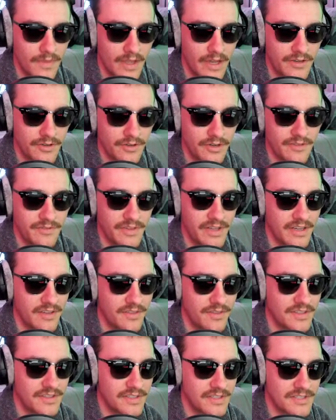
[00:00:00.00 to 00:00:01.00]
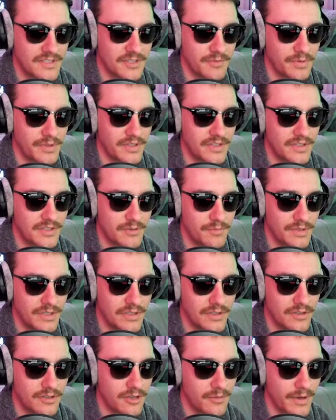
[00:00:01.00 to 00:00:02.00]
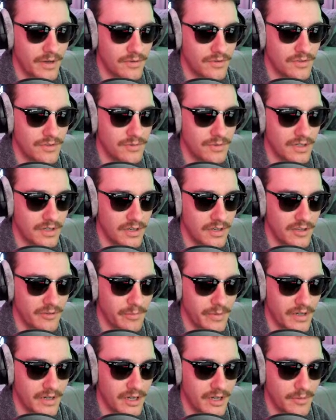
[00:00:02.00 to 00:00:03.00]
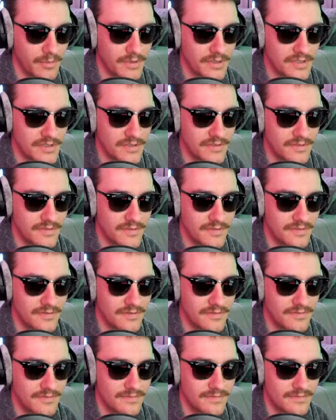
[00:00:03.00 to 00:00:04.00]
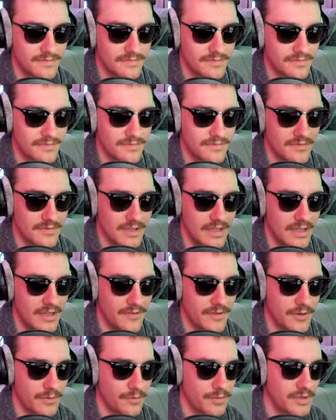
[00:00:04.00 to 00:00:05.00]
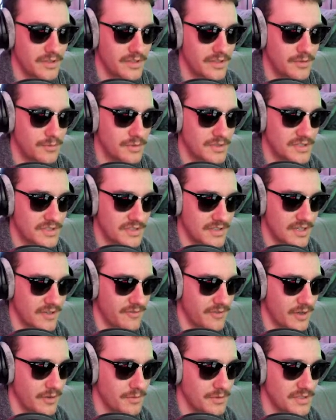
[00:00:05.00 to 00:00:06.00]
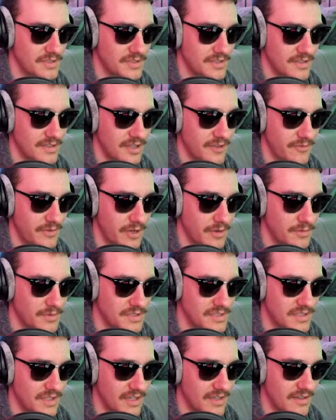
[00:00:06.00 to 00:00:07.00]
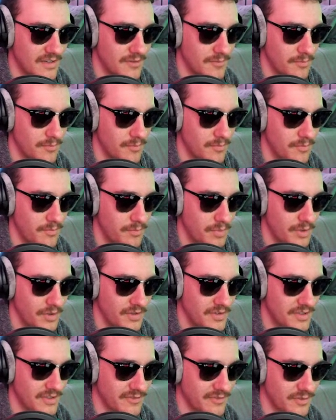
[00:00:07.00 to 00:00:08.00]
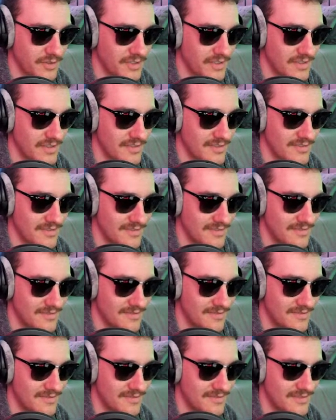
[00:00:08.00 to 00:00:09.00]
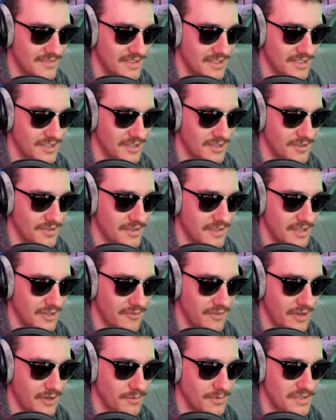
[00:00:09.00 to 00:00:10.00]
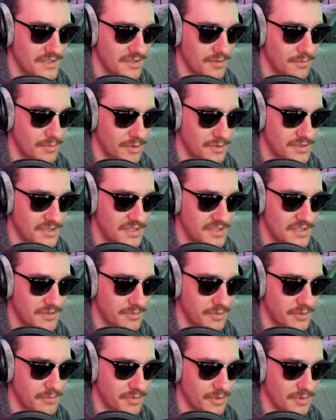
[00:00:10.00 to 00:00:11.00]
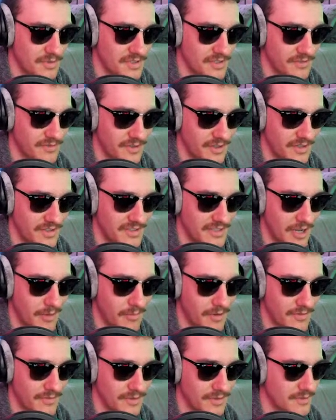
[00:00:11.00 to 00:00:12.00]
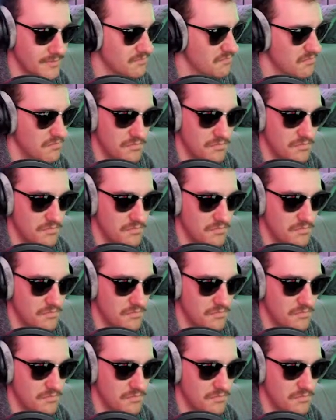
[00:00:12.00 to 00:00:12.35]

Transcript: I don't have, like, the discipline to be good about doing all of my hobbies. If I really was... If I was, like, built different, you know? If I was the most disciplined person of all time ever...